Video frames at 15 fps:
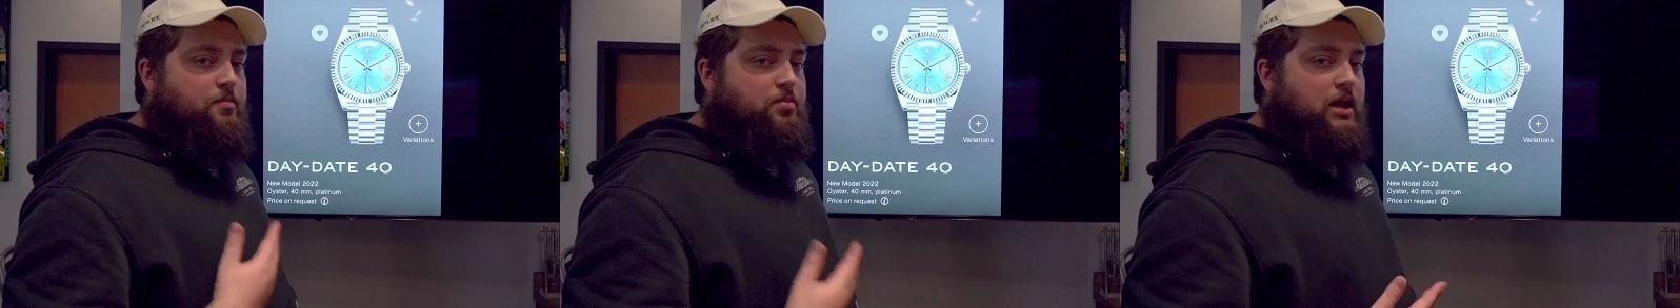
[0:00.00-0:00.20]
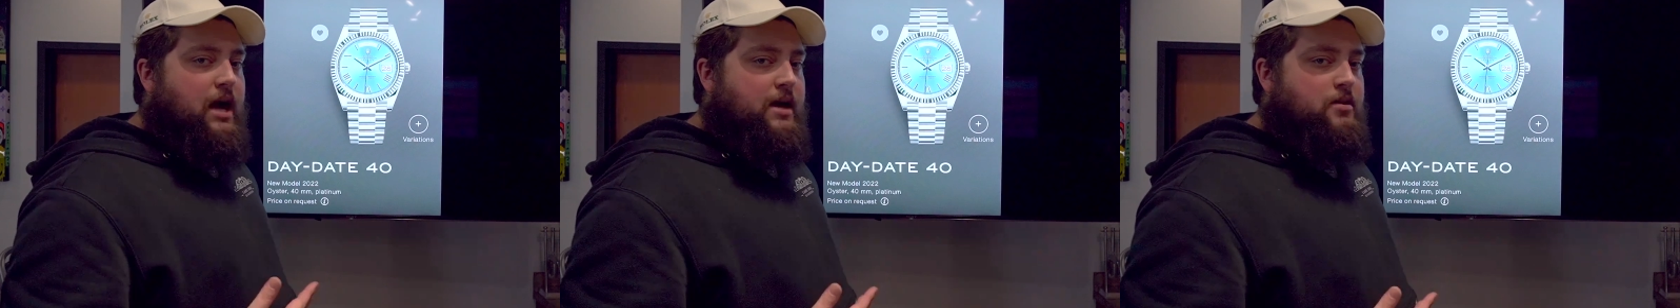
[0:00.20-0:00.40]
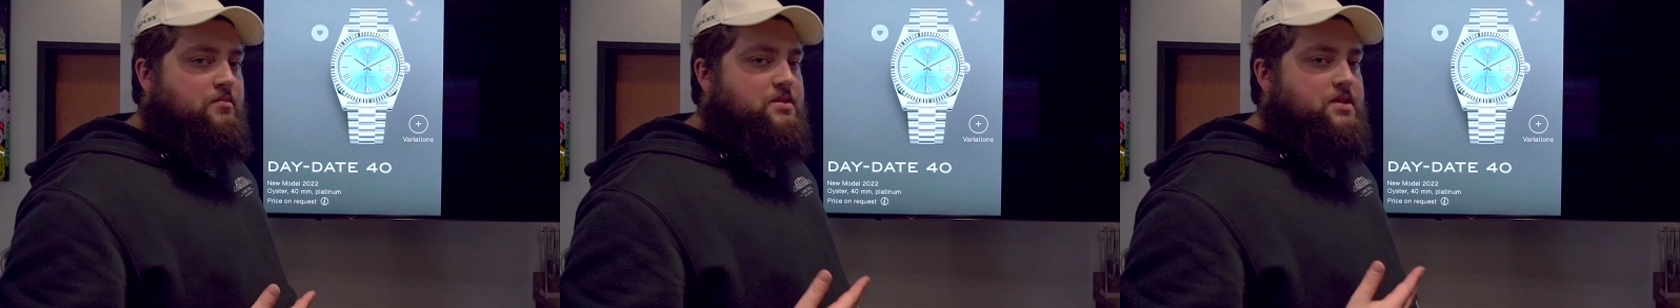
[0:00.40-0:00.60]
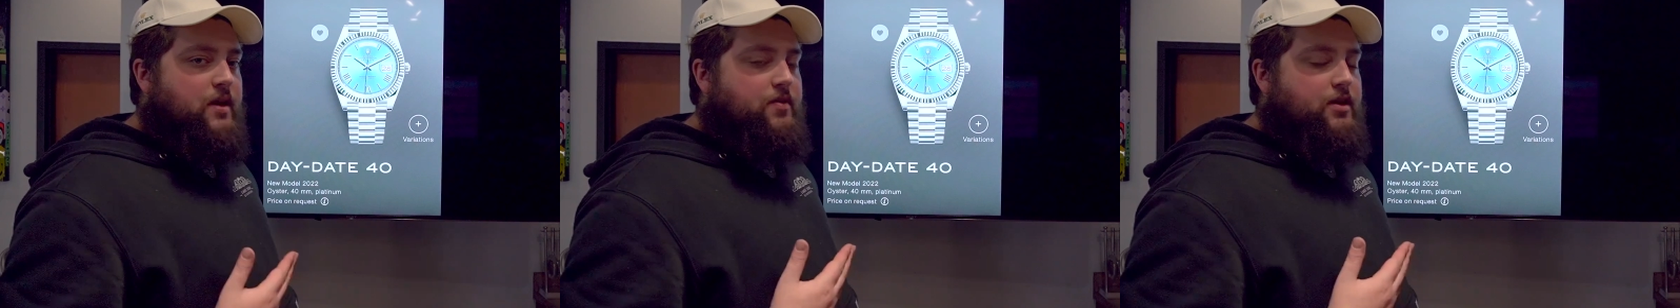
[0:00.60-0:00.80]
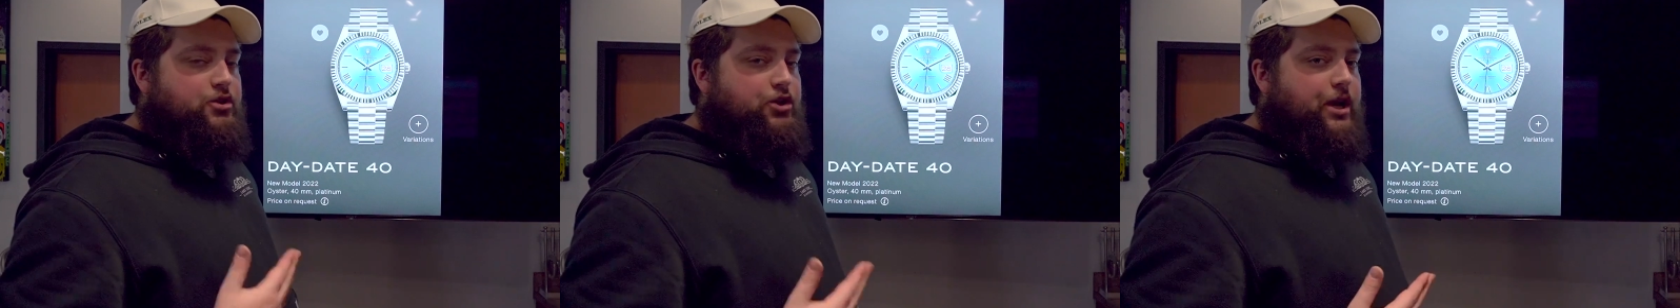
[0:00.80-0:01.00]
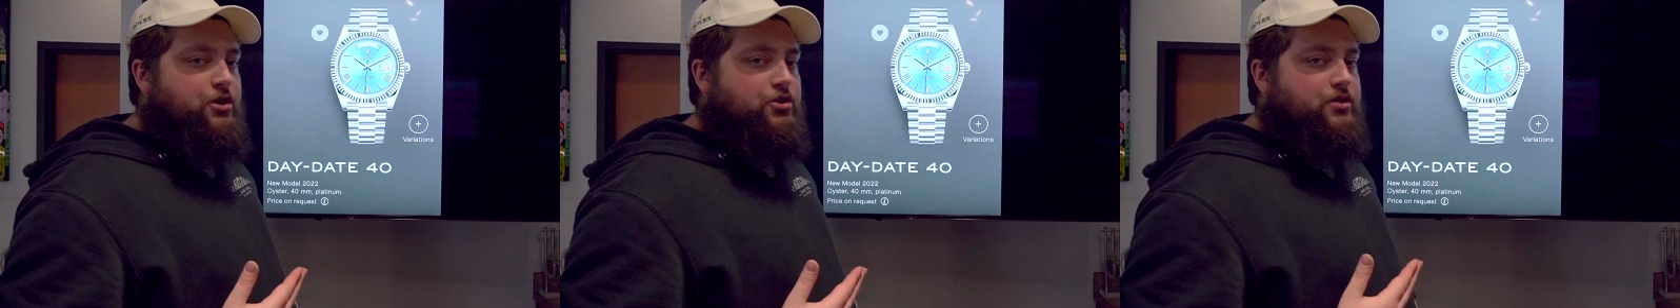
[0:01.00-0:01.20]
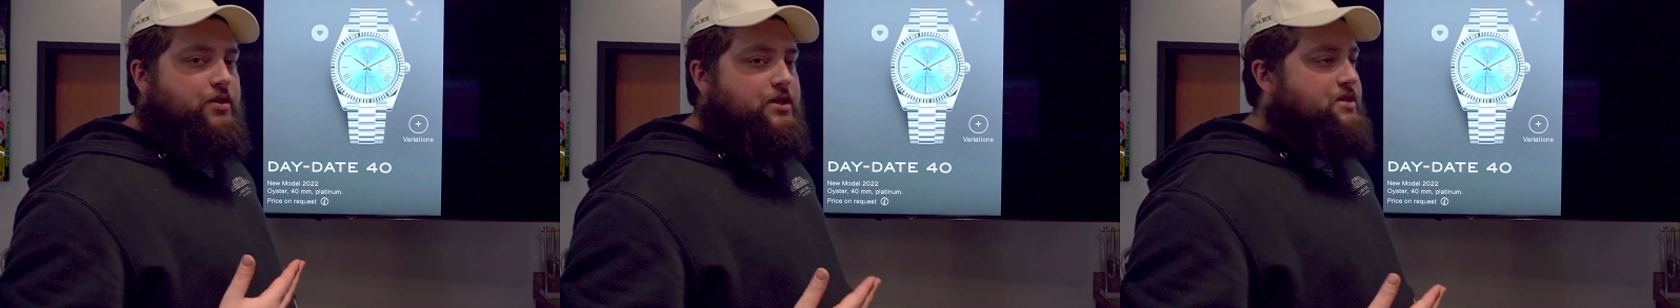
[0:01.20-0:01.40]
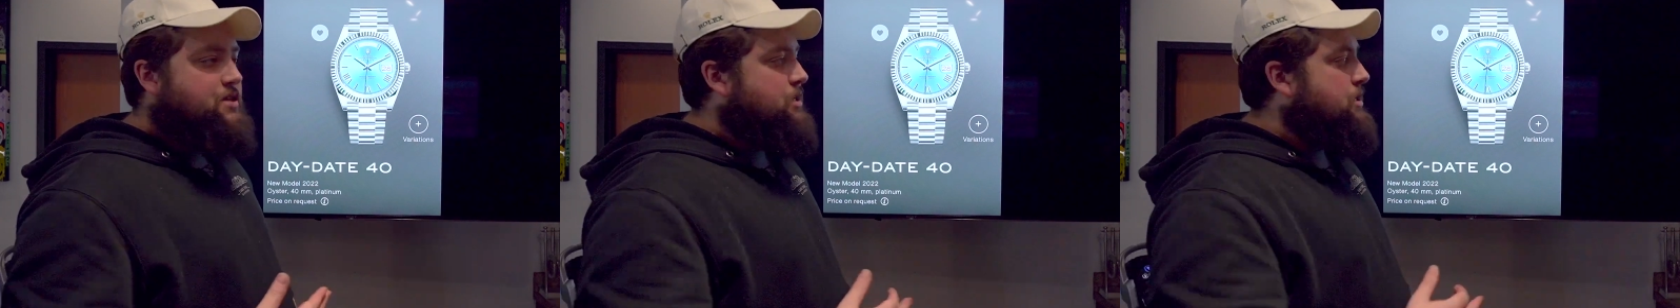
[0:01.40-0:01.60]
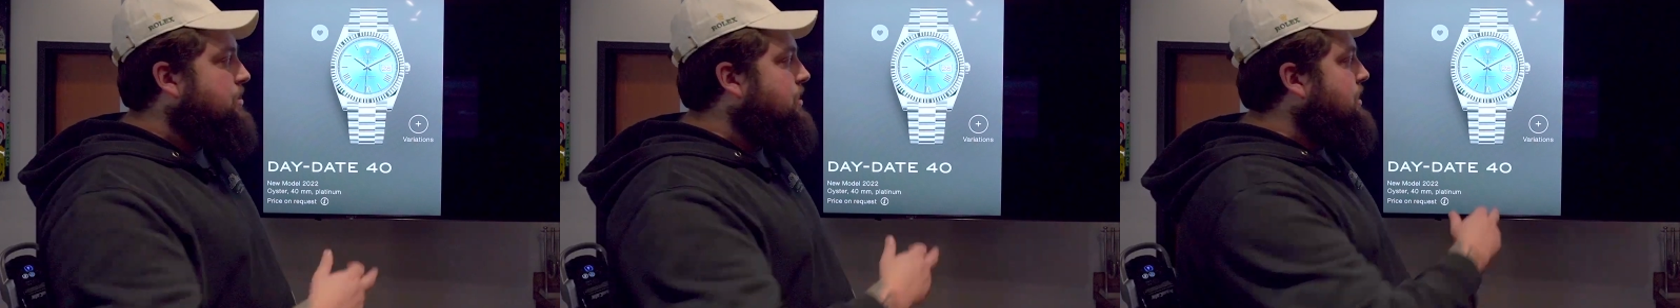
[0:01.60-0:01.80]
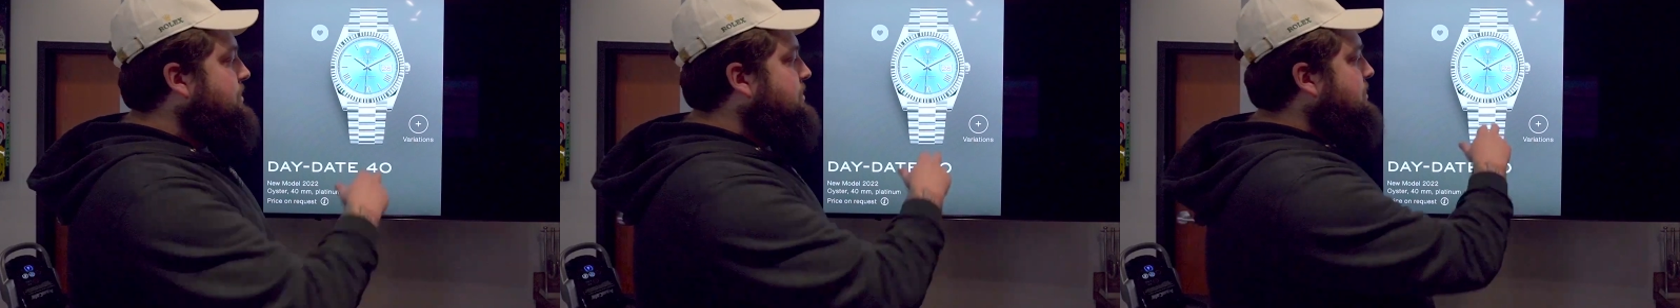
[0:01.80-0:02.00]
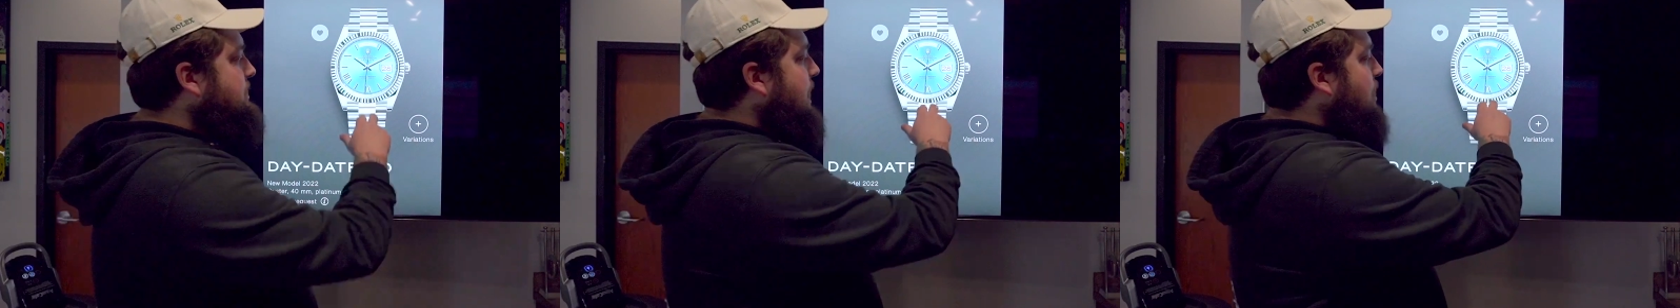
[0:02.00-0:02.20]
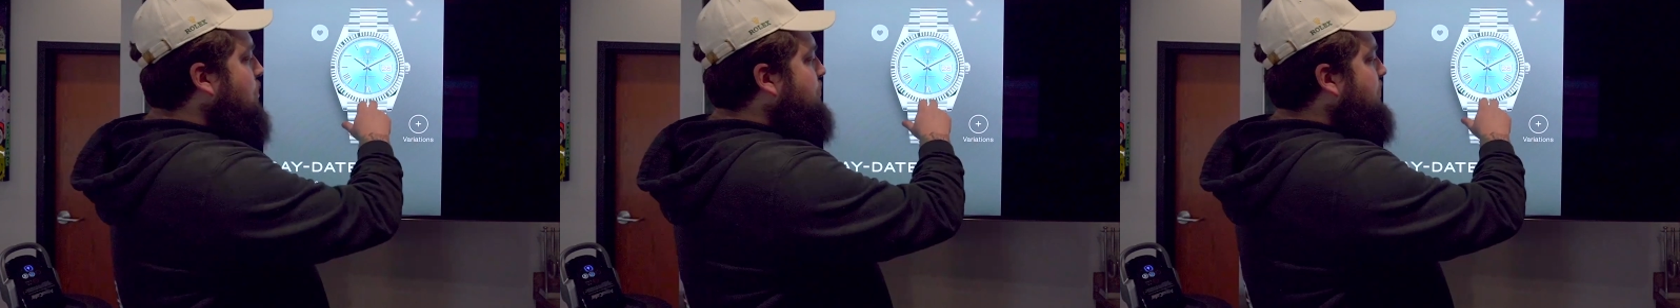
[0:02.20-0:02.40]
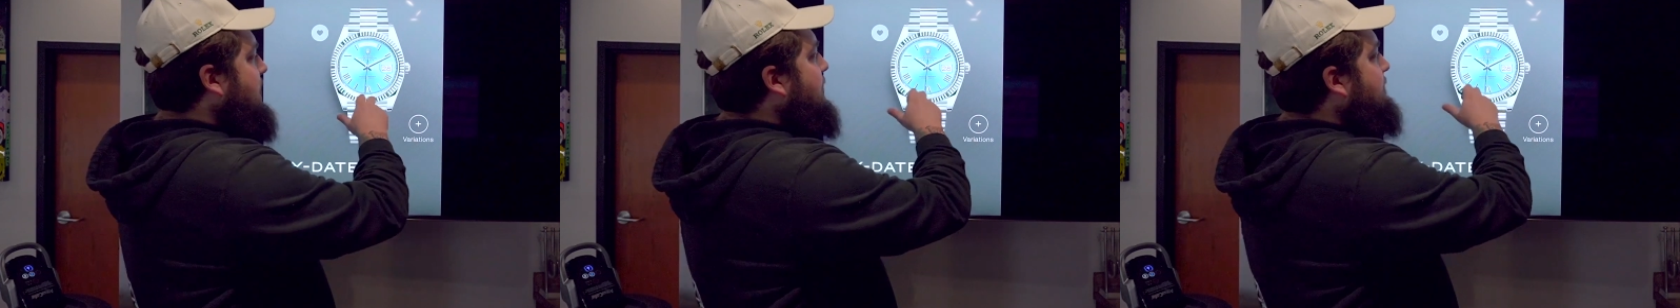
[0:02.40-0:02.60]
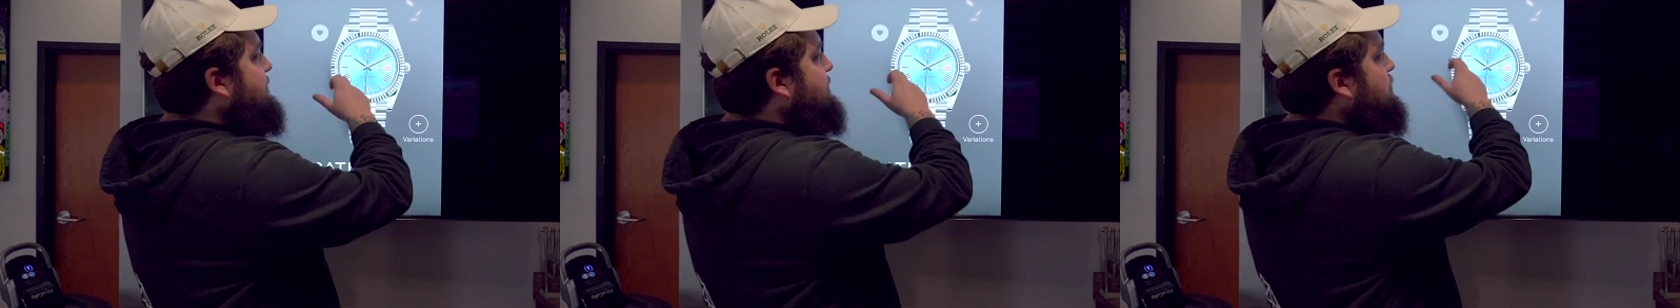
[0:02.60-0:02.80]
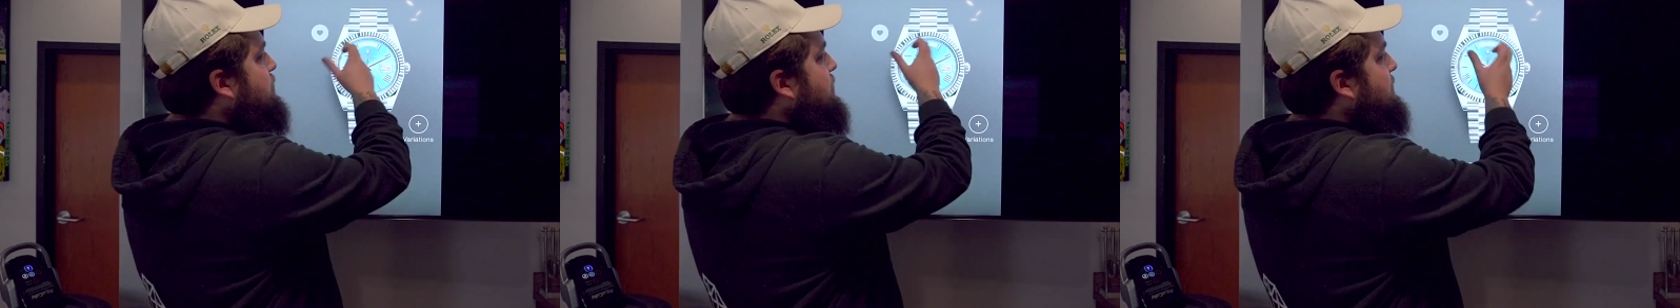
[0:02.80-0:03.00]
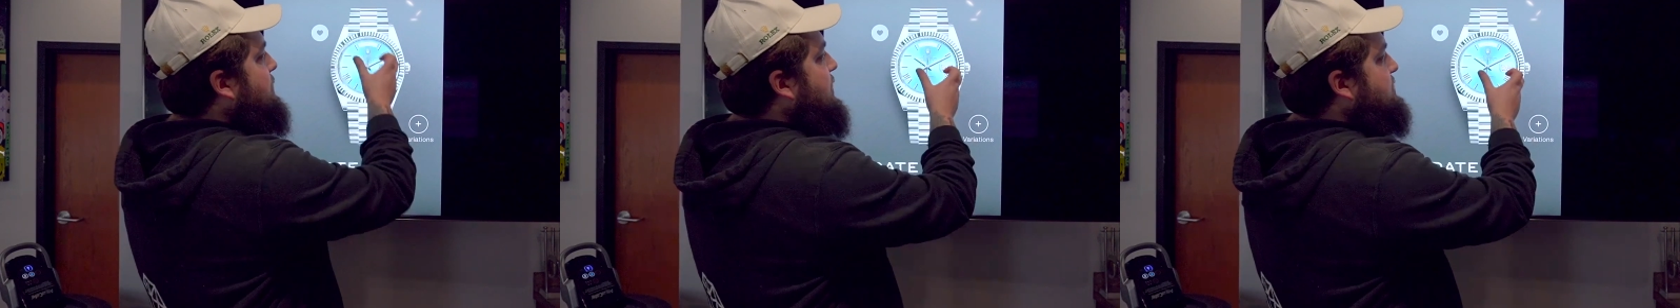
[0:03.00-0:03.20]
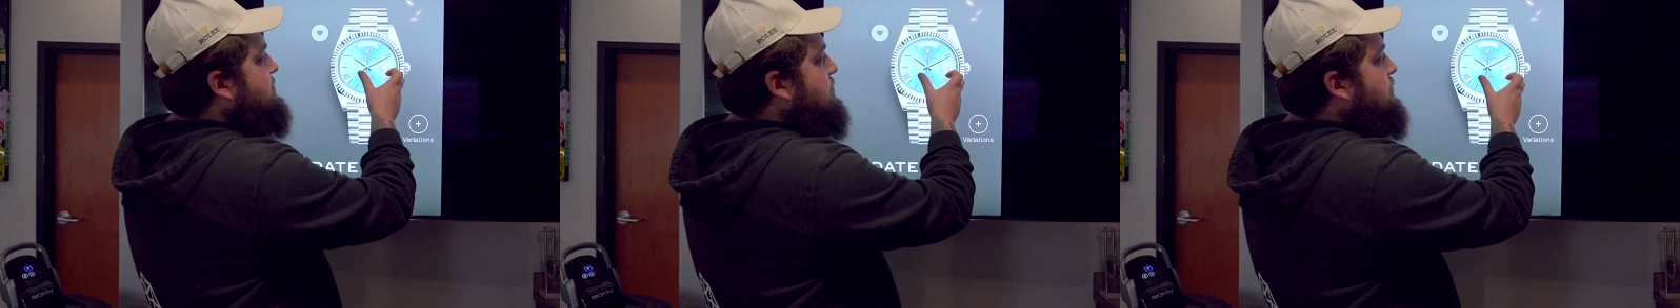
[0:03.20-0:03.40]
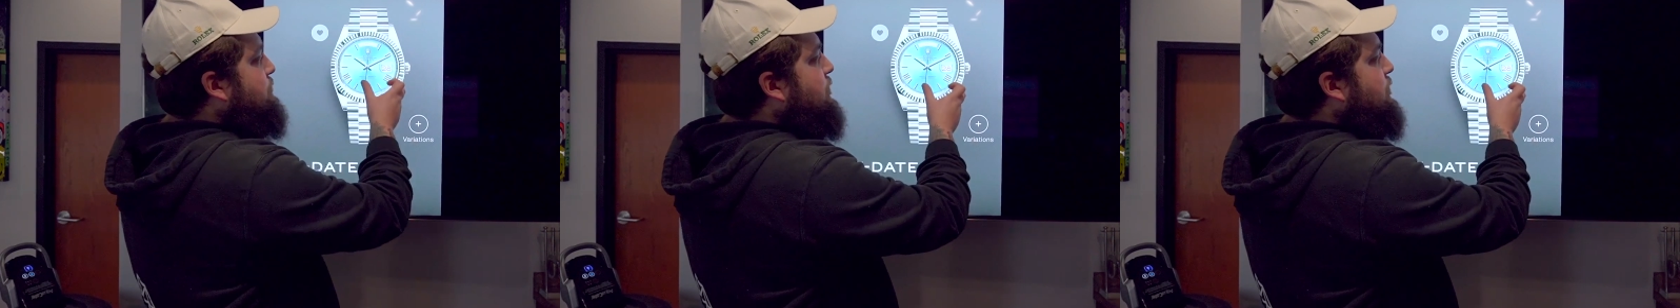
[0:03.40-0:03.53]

Platinums that they changed this year is now they have fluted bezel.